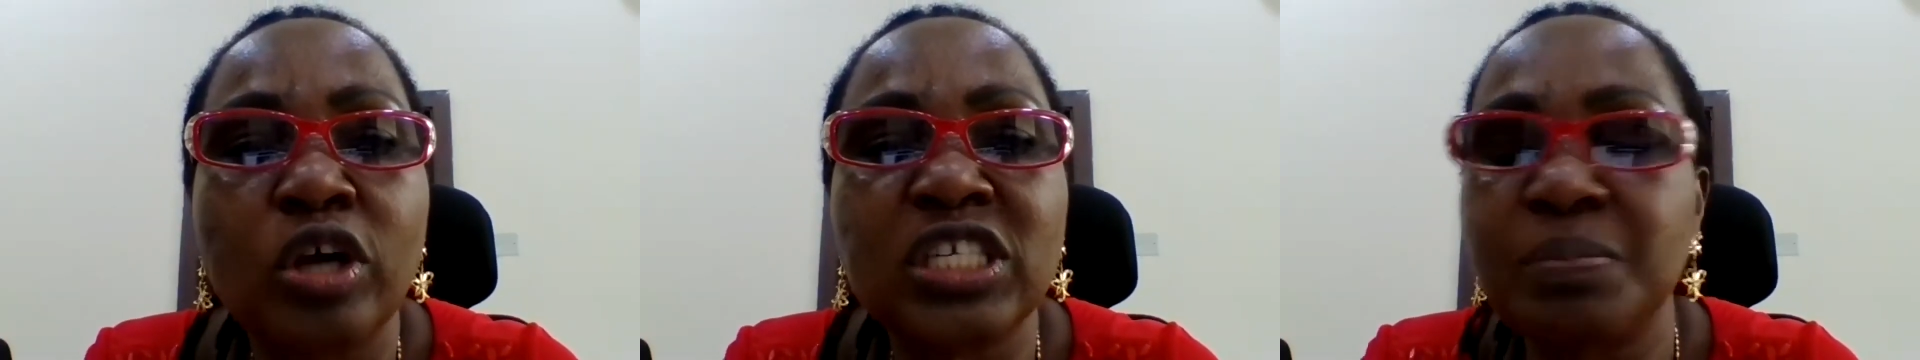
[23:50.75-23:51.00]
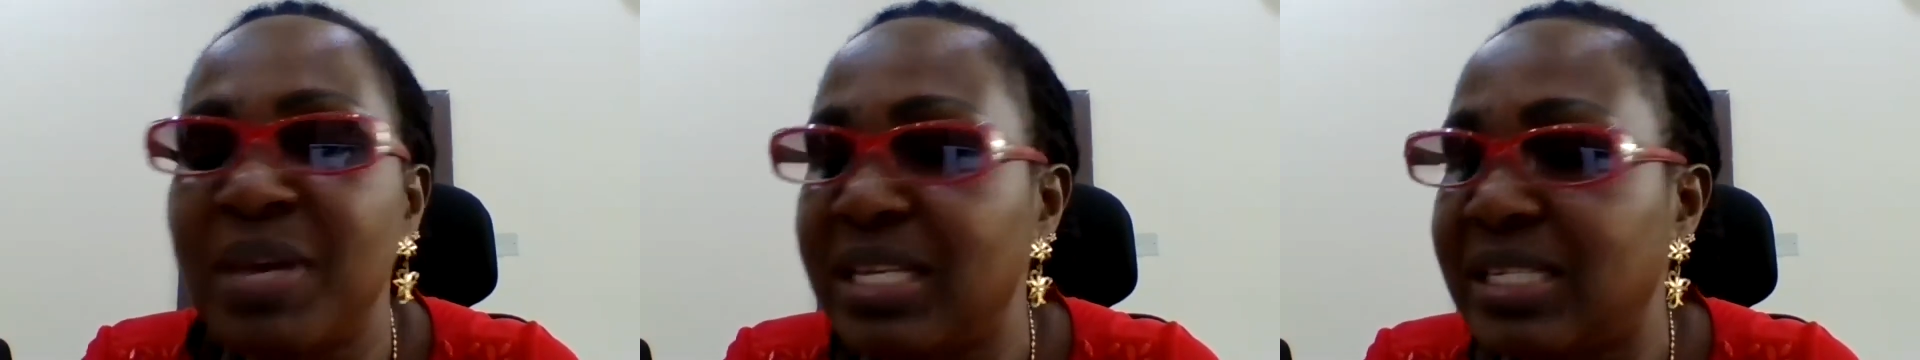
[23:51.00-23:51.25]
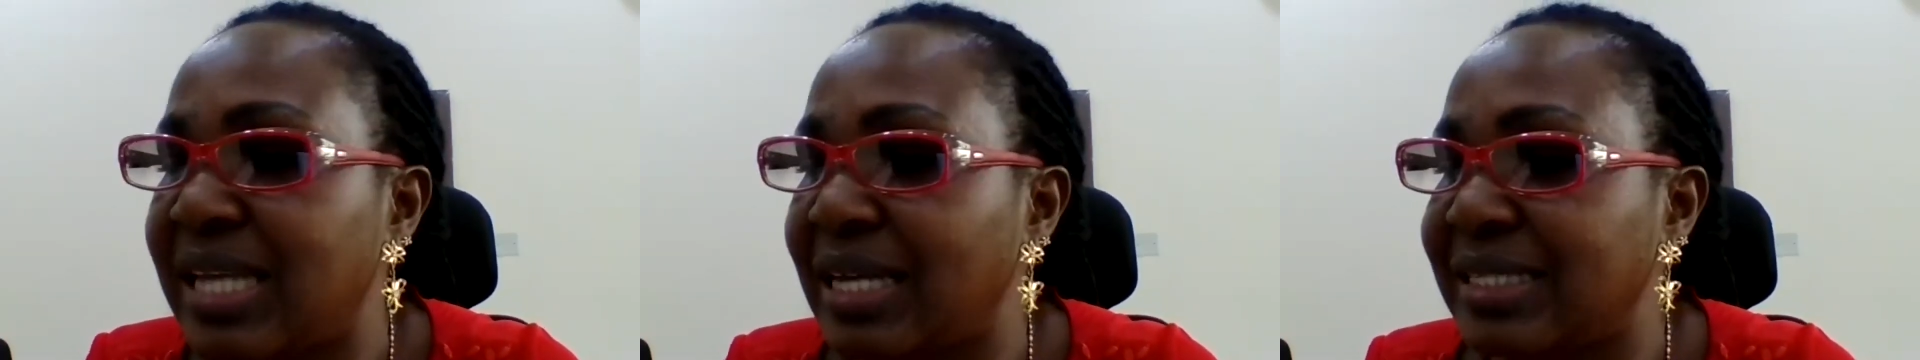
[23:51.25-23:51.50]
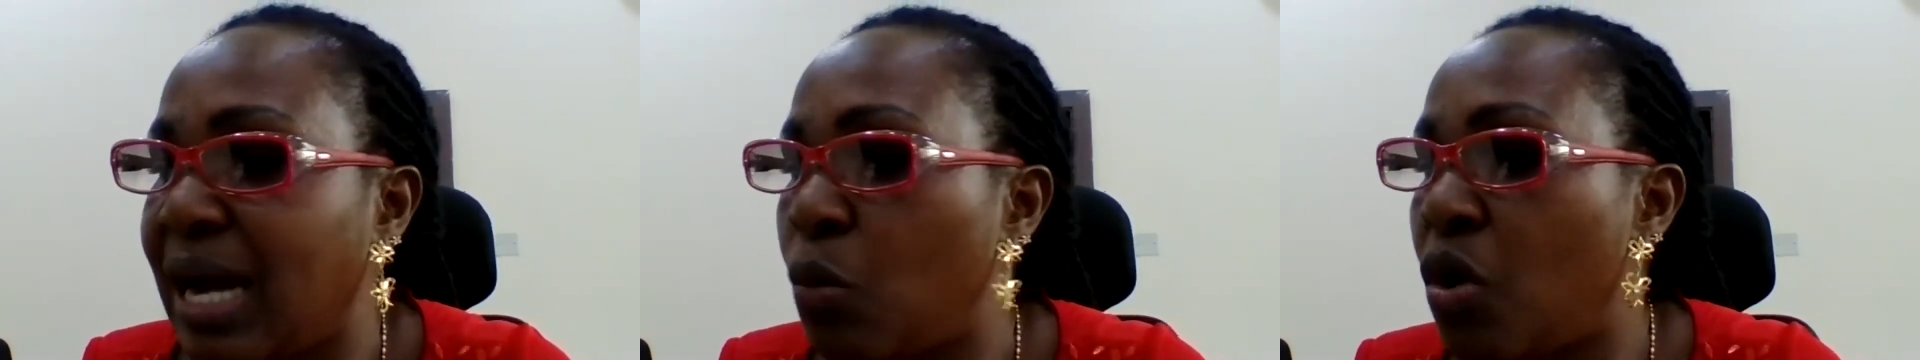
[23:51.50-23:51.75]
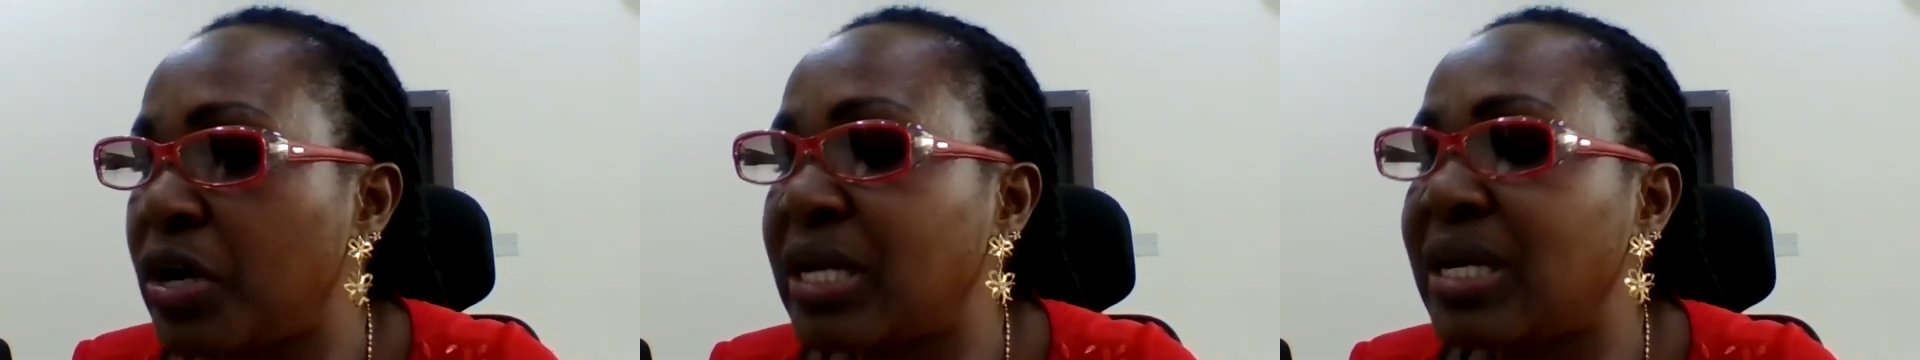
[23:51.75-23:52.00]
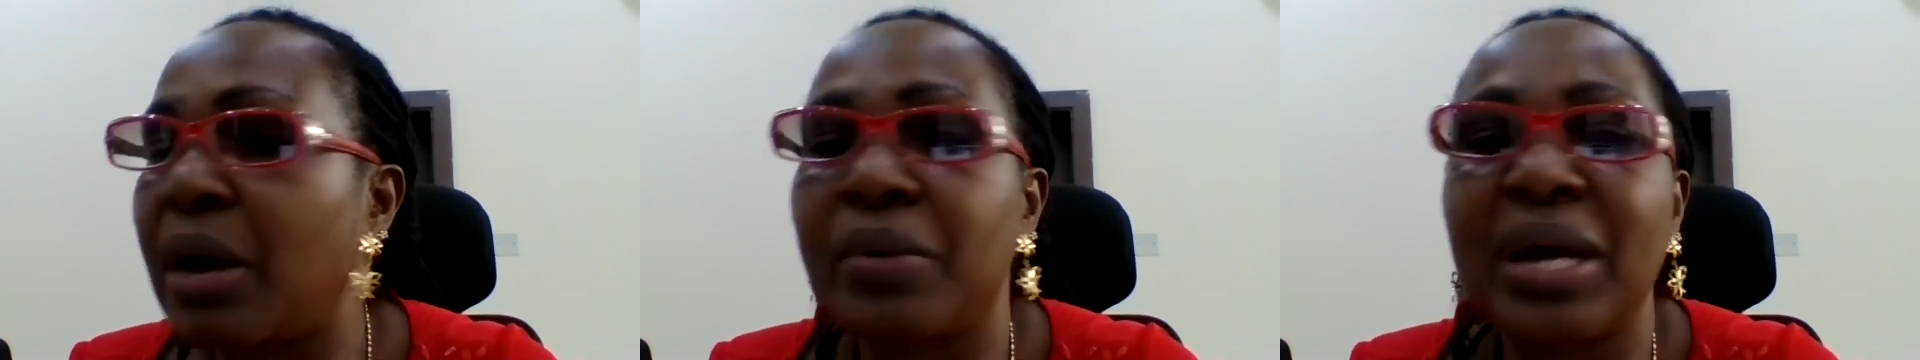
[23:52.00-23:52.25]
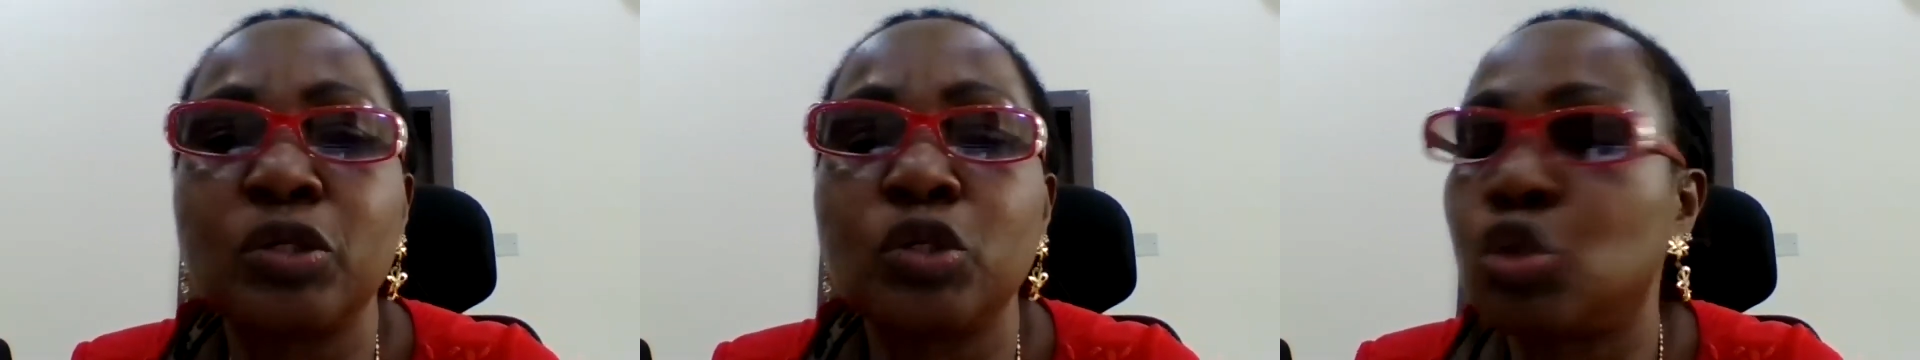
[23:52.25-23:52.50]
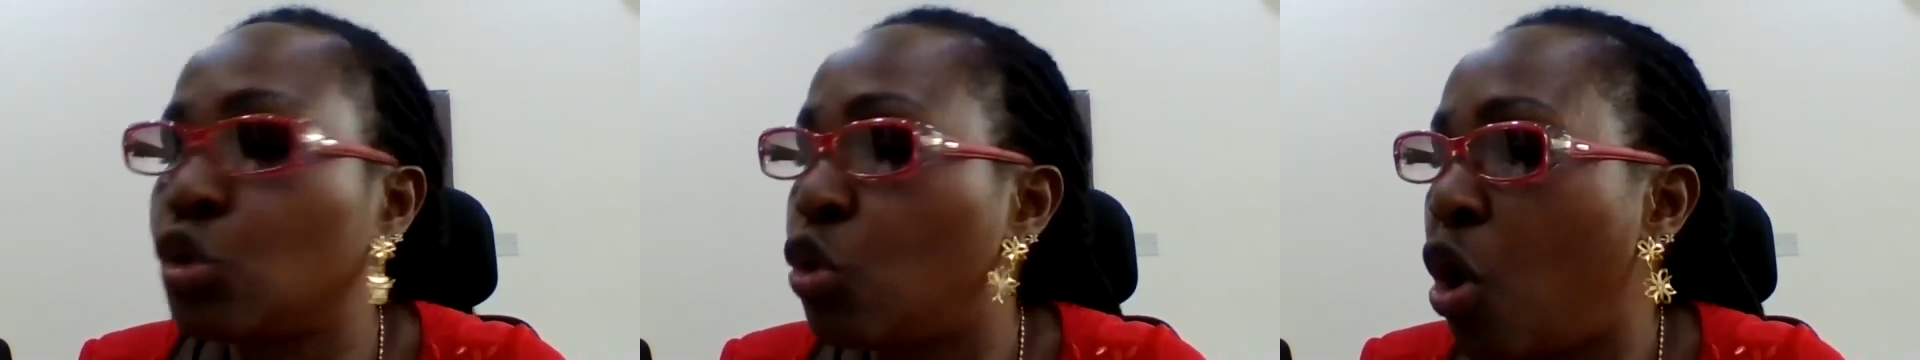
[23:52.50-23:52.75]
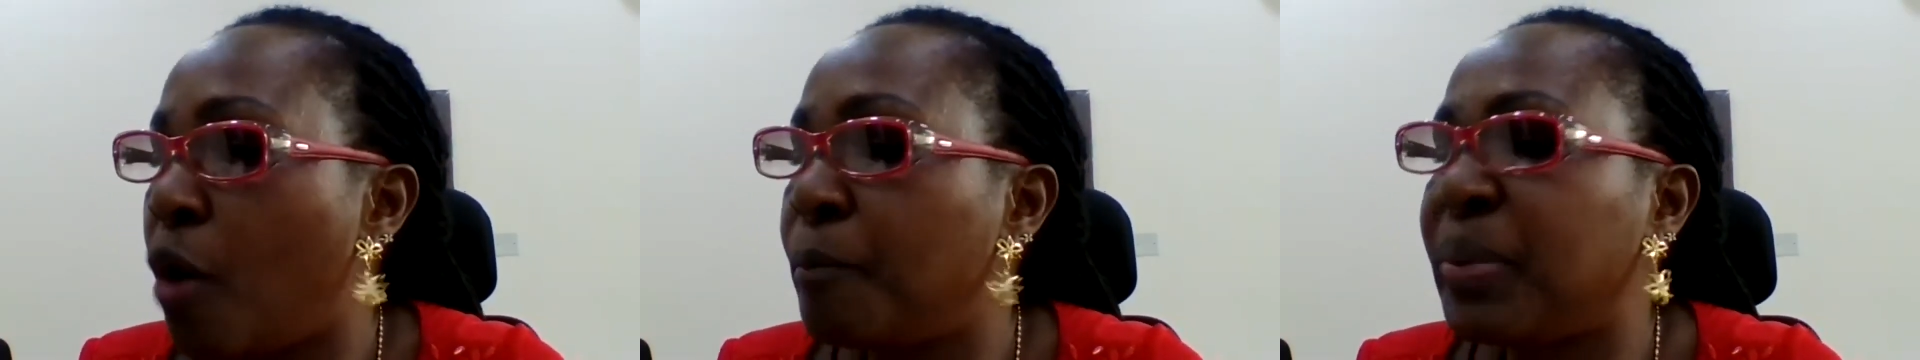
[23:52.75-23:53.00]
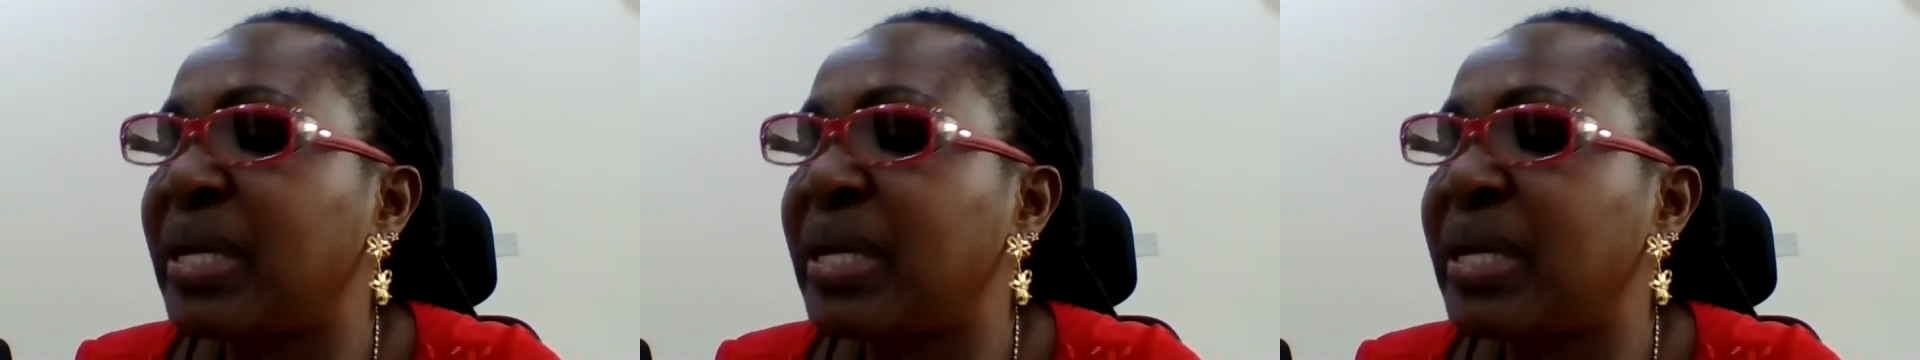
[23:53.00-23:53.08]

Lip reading: classmates that are walking around you to come